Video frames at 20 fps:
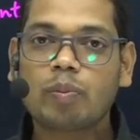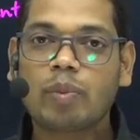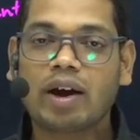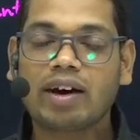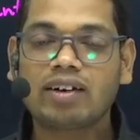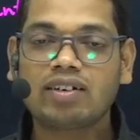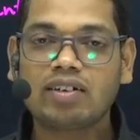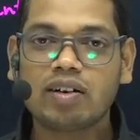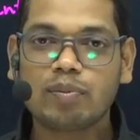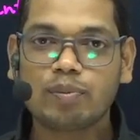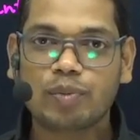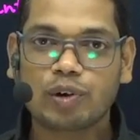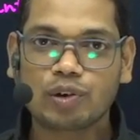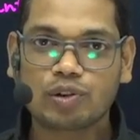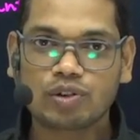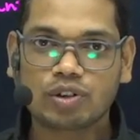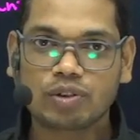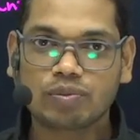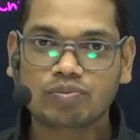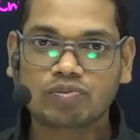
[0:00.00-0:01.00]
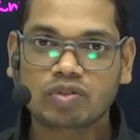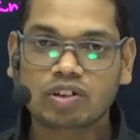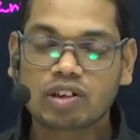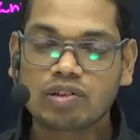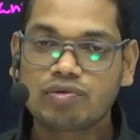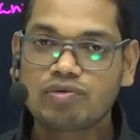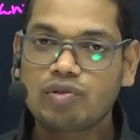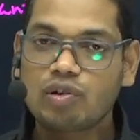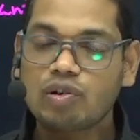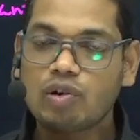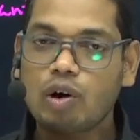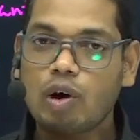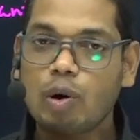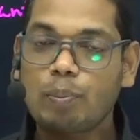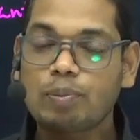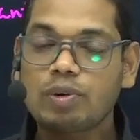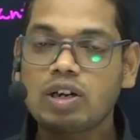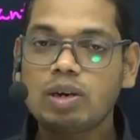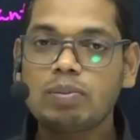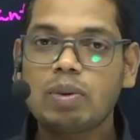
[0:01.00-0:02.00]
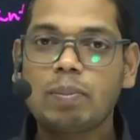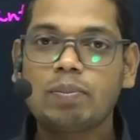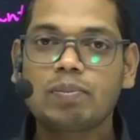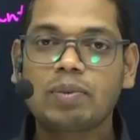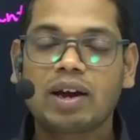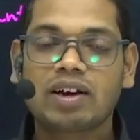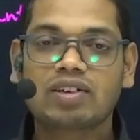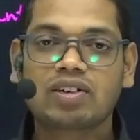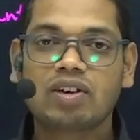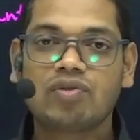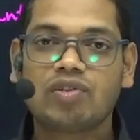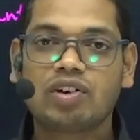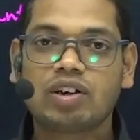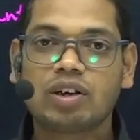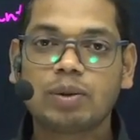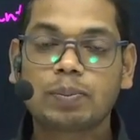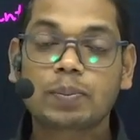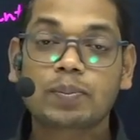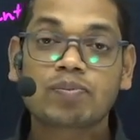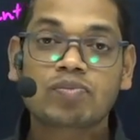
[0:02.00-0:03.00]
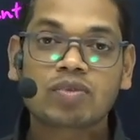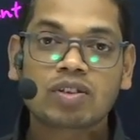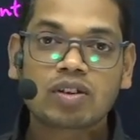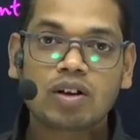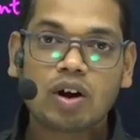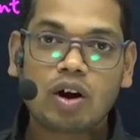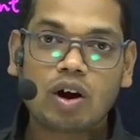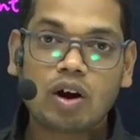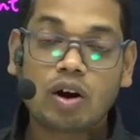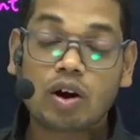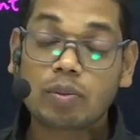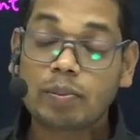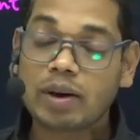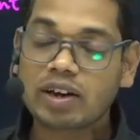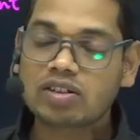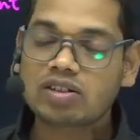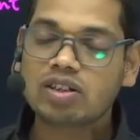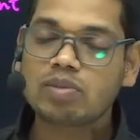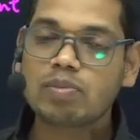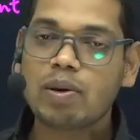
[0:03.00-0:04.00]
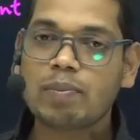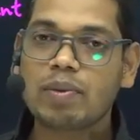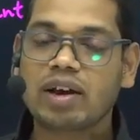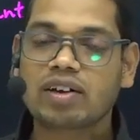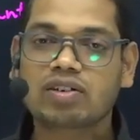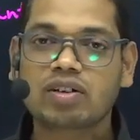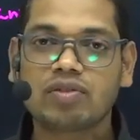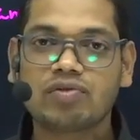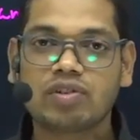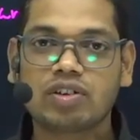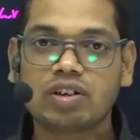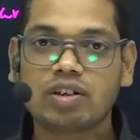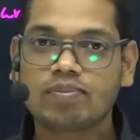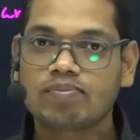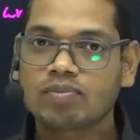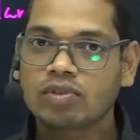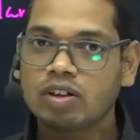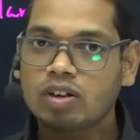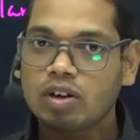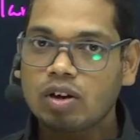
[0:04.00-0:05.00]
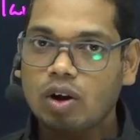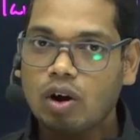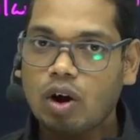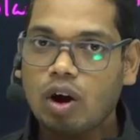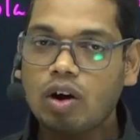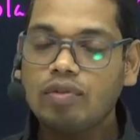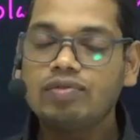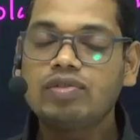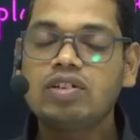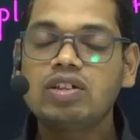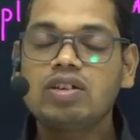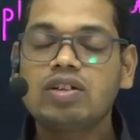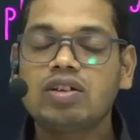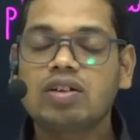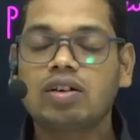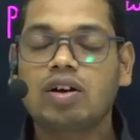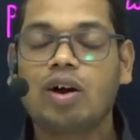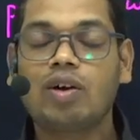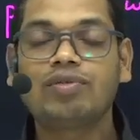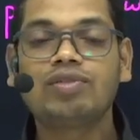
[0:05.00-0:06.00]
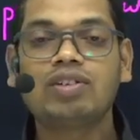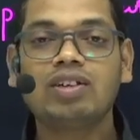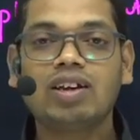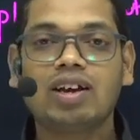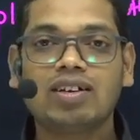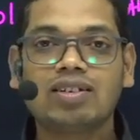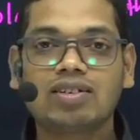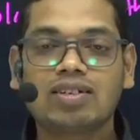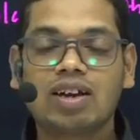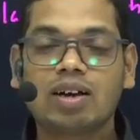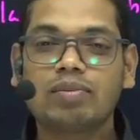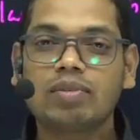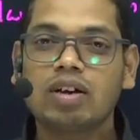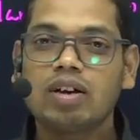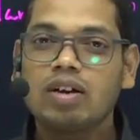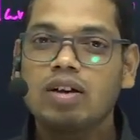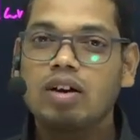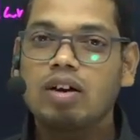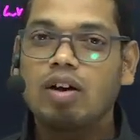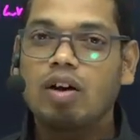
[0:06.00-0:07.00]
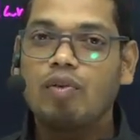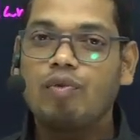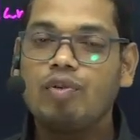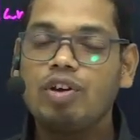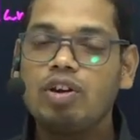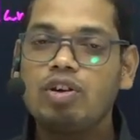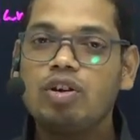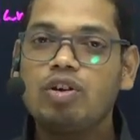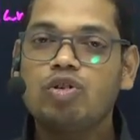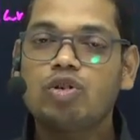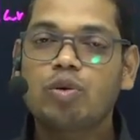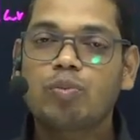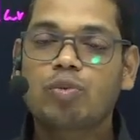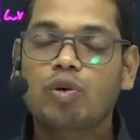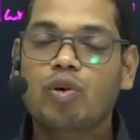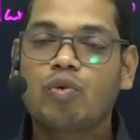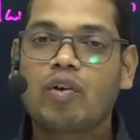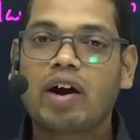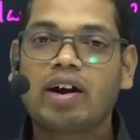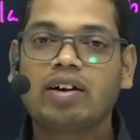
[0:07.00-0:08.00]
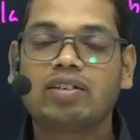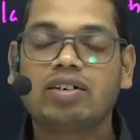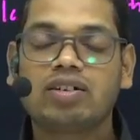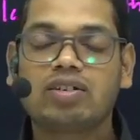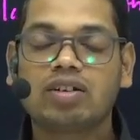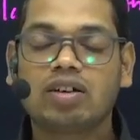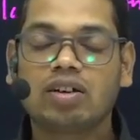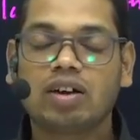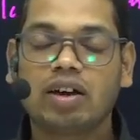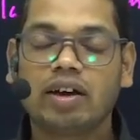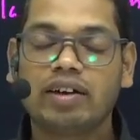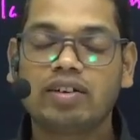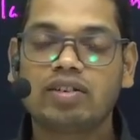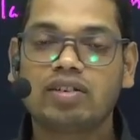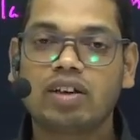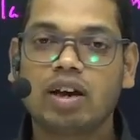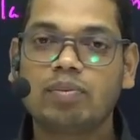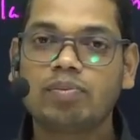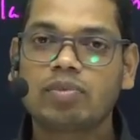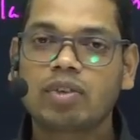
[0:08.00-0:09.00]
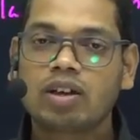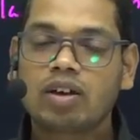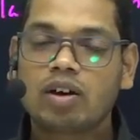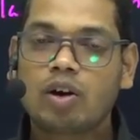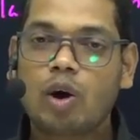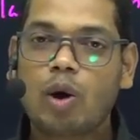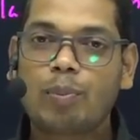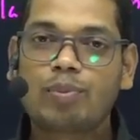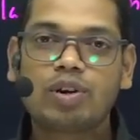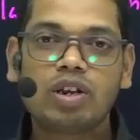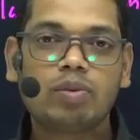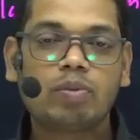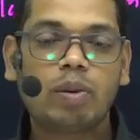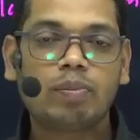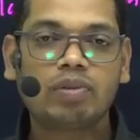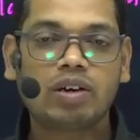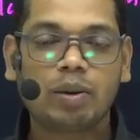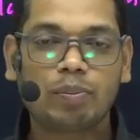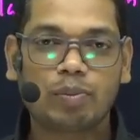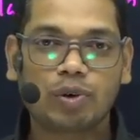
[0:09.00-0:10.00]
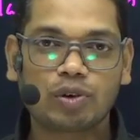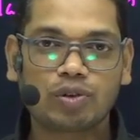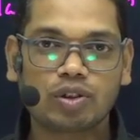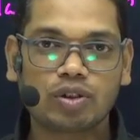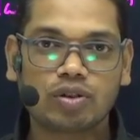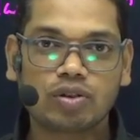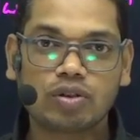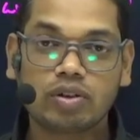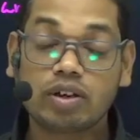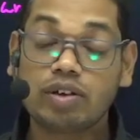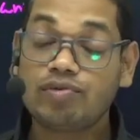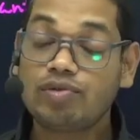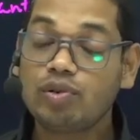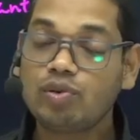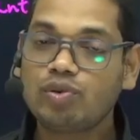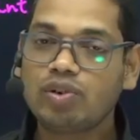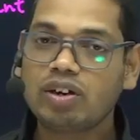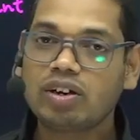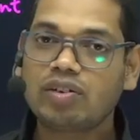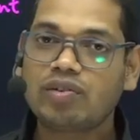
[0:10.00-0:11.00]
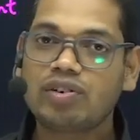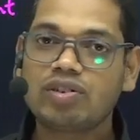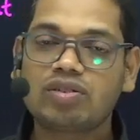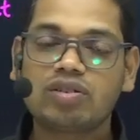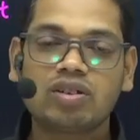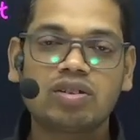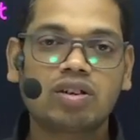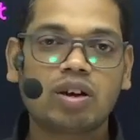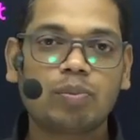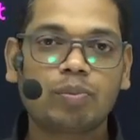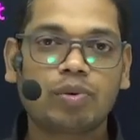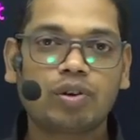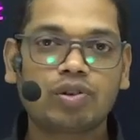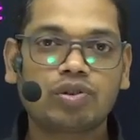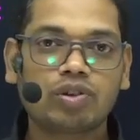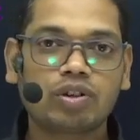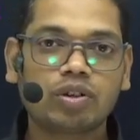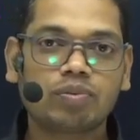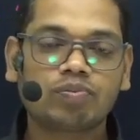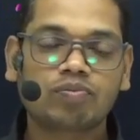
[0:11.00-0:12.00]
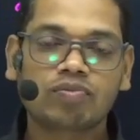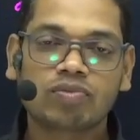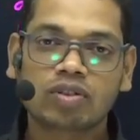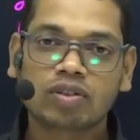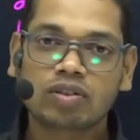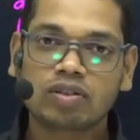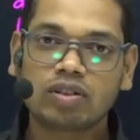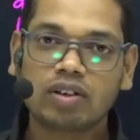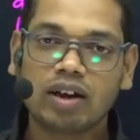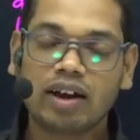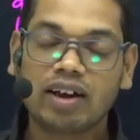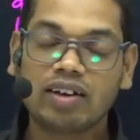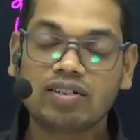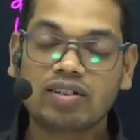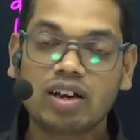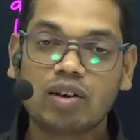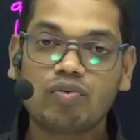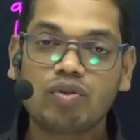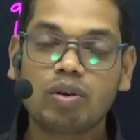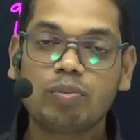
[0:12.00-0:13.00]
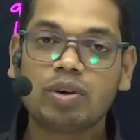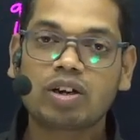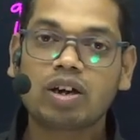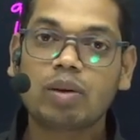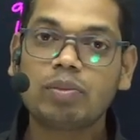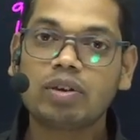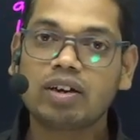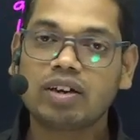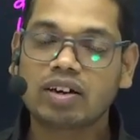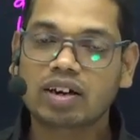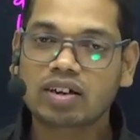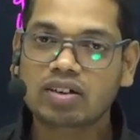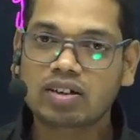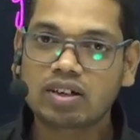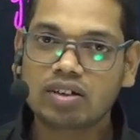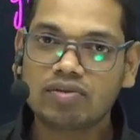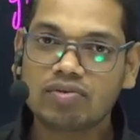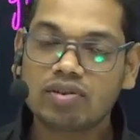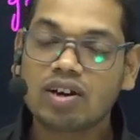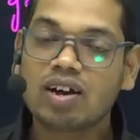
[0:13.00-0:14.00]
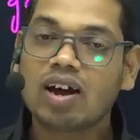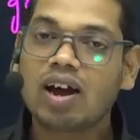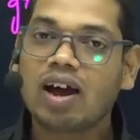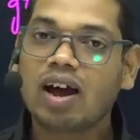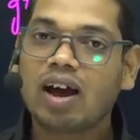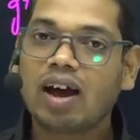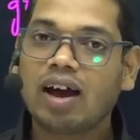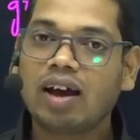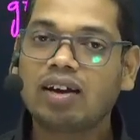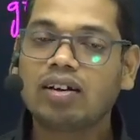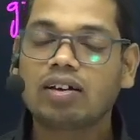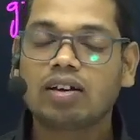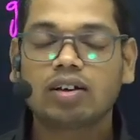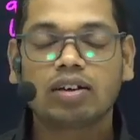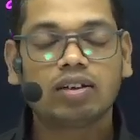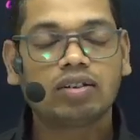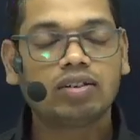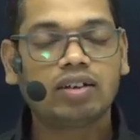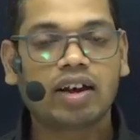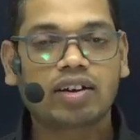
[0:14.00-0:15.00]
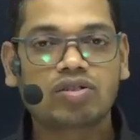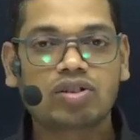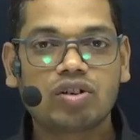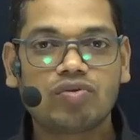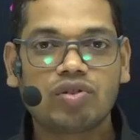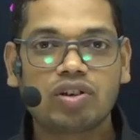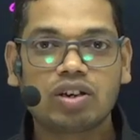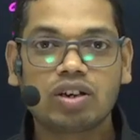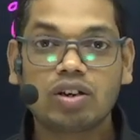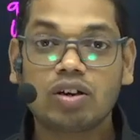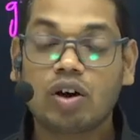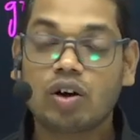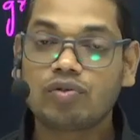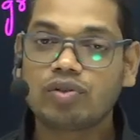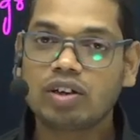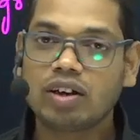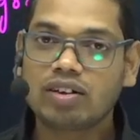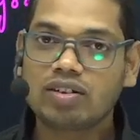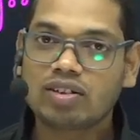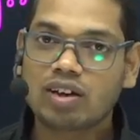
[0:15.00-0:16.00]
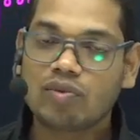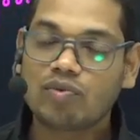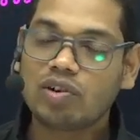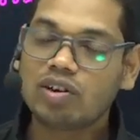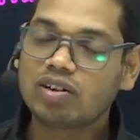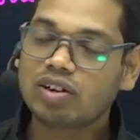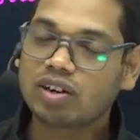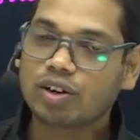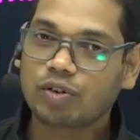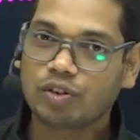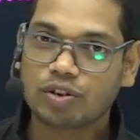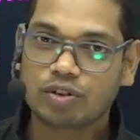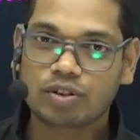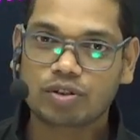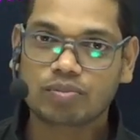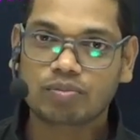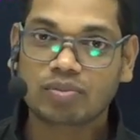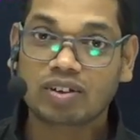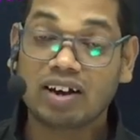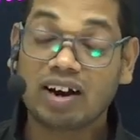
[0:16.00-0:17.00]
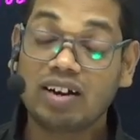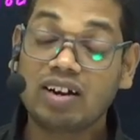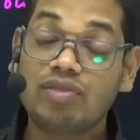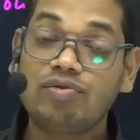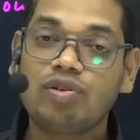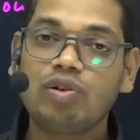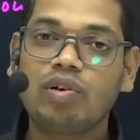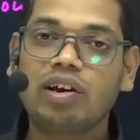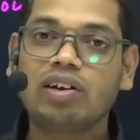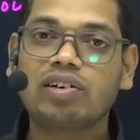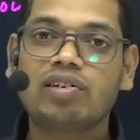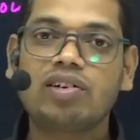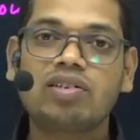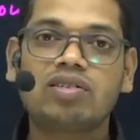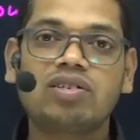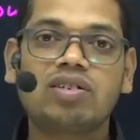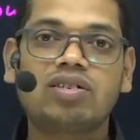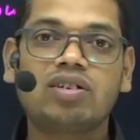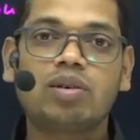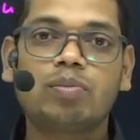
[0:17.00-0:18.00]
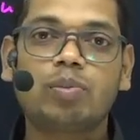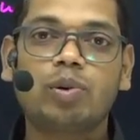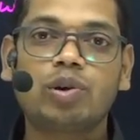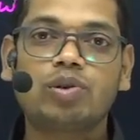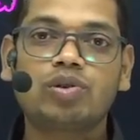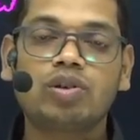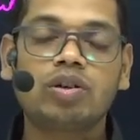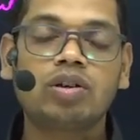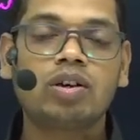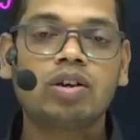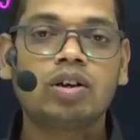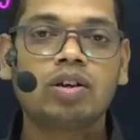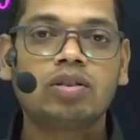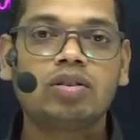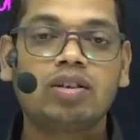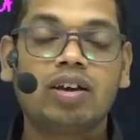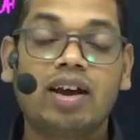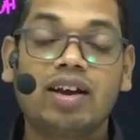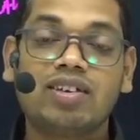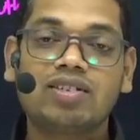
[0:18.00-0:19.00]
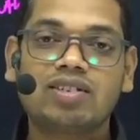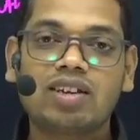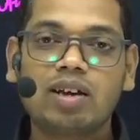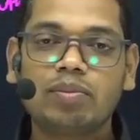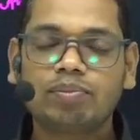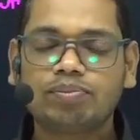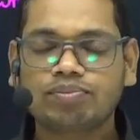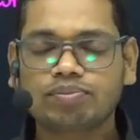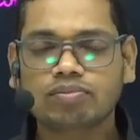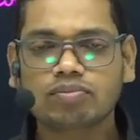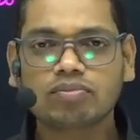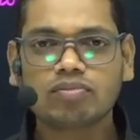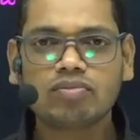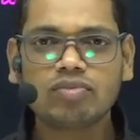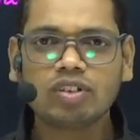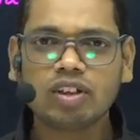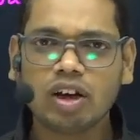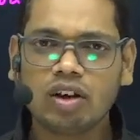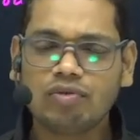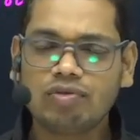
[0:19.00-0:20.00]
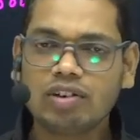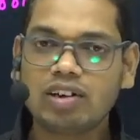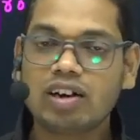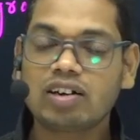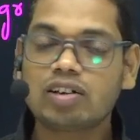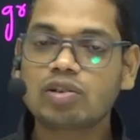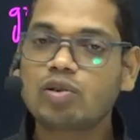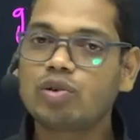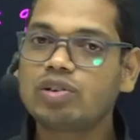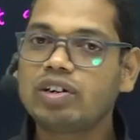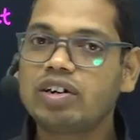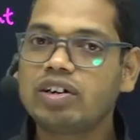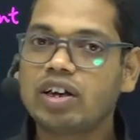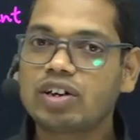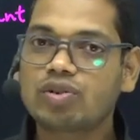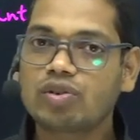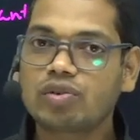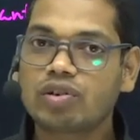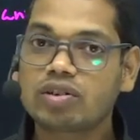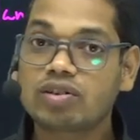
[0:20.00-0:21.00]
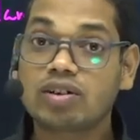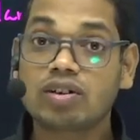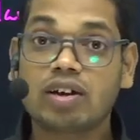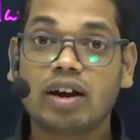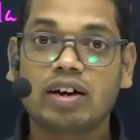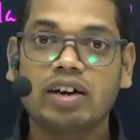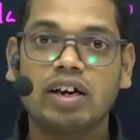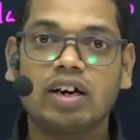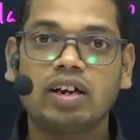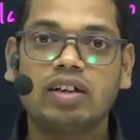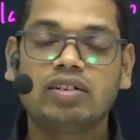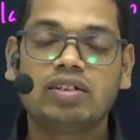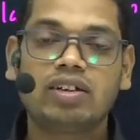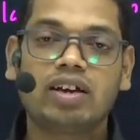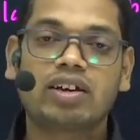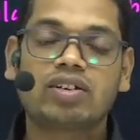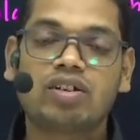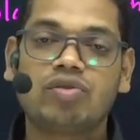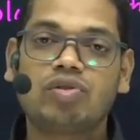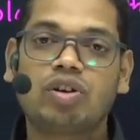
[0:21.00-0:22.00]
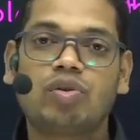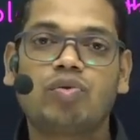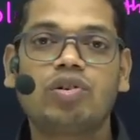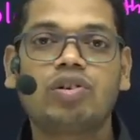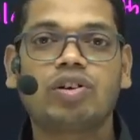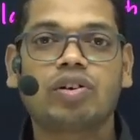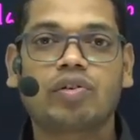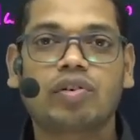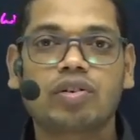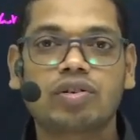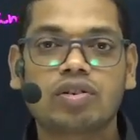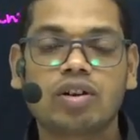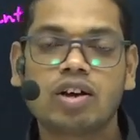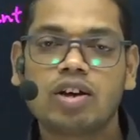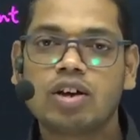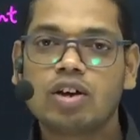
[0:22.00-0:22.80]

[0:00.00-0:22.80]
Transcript: by temperature. For optimum activity or maximum activity of the enzyme, we need to provide the enzyme optimum temperature. If you decrease the temperature, the enzyme will become inactive and the activity of the enzyme will decrease. And if you increase the temperature, the enzyme will undergo denaturation, and the activity will decrease.